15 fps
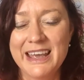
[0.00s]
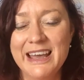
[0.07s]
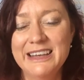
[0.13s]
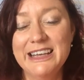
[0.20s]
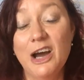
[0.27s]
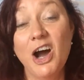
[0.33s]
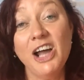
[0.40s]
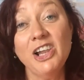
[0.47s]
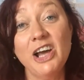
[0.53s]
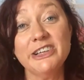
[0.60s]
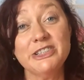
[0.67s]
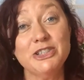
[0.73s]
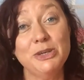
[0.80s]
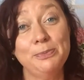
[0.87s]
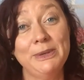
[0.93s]
Now, I like
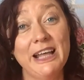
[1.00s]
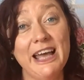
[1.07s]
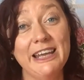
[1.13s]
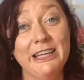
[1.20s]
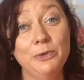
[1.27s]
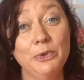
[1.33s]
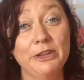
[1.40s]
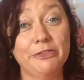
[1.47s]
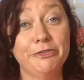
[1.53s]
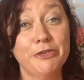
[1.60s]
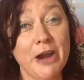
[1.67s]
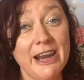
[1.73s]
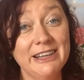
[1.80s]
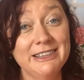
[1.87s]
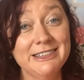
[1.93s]
to do planning with a
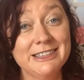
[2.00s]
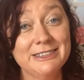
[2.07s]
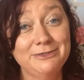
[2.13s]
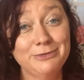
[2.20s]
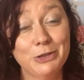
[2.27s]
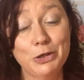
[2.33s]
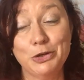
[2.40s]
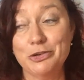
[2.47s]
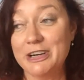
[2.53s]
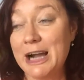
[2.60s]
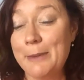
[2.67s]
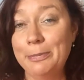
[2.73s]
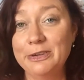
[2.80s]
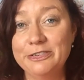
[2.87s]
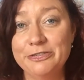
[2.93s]
friend or a
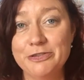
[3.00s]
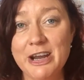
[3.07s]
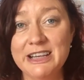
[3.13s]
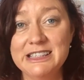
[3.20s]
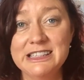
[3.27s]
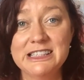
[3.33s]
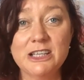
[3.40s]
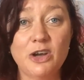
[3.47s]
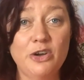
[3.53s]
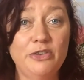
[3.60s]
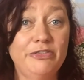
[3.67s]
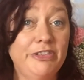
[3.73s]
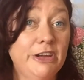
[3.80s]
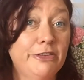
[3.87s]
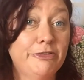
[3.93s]
couple of friends, so
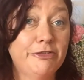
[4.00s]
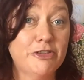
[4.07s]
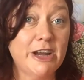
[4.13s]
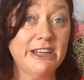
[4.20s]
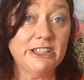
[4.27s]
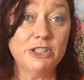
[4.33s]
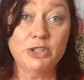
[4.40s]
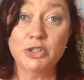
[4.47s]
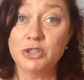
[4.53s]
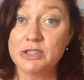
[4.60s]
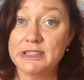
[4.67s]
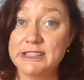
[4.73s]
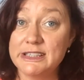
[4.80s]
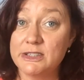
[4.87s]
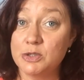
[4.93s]
feel free to
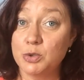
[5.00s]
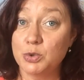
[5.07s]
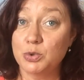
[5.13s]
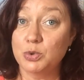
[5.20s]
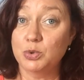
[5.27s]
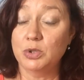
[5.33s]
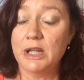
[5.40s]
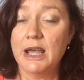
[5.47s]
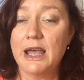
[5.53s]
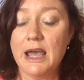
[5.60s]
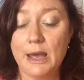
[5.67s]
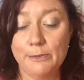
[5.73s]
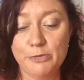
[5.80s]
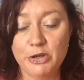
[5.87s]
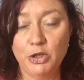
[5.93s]
use this tool
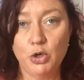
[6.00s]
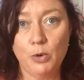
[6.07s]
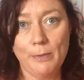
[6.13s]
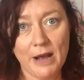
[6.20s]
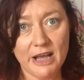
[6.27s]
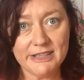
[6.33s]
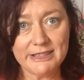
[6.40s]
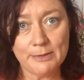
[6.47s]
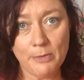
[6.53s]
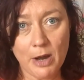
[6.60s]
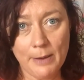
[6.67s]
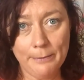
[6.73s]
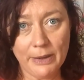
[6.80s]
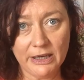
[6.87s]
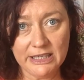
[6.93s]
and bring your
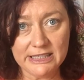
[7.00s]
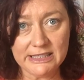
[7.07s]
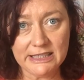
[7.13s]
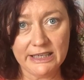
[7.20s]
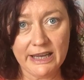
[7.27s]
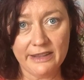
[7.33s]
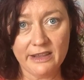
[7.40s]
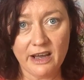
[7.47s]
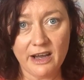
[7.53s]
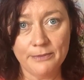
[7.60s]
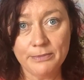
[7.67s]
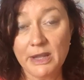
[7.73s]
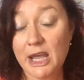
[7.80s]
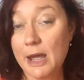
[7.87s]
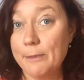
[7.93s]
mastermind buddies together
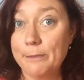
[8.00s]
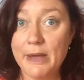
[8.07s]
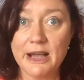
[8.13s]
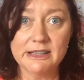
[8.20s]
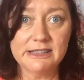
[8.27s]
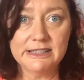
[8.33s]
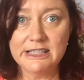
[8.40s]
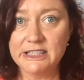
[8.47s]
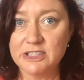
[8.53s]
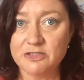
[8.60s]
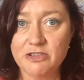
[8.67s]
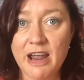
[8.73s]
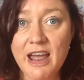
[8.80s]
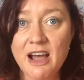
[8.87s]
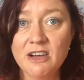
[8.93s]
and bounce things
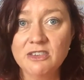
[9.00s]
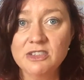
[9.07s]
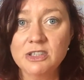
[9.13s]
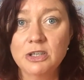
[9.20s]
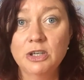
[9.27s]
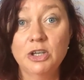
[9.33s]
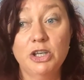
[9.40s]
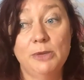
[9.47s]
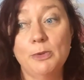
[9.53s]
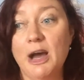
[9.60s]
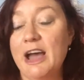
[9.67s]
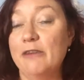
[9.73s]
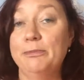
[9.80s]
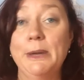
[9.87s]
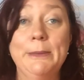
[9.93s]
around. You might
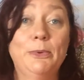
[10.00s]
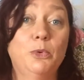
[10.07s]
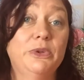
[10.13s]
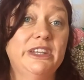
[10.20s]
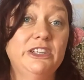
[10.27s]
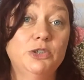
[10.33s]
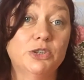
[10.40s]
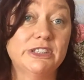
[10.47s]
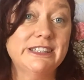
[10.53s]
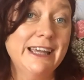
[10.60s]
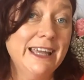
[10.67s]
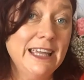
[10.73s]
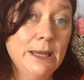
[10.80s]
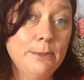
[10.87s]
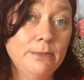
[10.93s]
have people within your
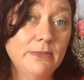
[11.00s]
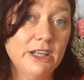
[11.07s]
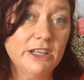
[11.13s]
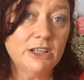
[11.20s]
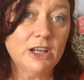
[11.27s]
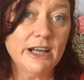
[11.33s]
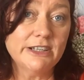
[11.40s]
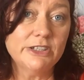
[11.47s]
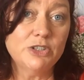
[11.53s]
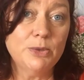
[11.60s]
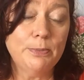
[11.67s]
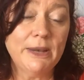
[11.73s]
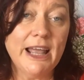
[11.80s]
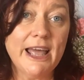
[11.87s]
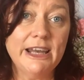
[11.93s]
team that you'd like to do
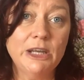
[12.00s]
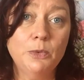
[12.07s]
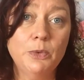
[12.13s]
planning